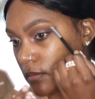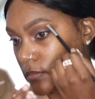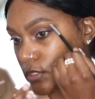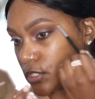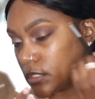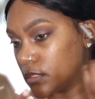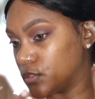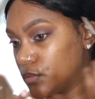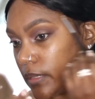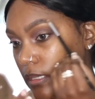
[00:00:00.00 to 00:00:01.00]
Just gonna do
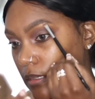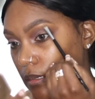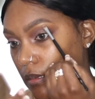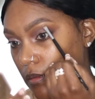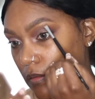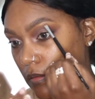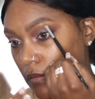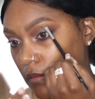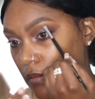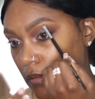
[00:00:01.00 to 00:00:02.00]
here
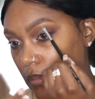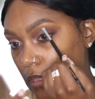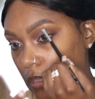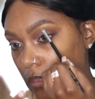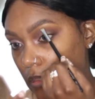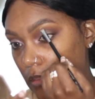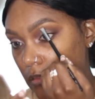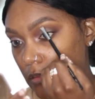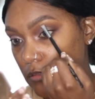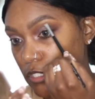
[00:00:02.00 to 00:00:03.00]

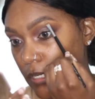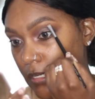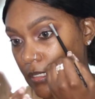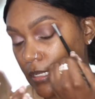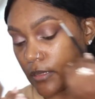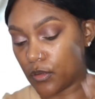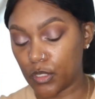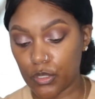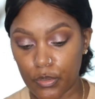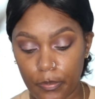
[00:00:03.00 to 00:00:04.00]
and drag it down a little.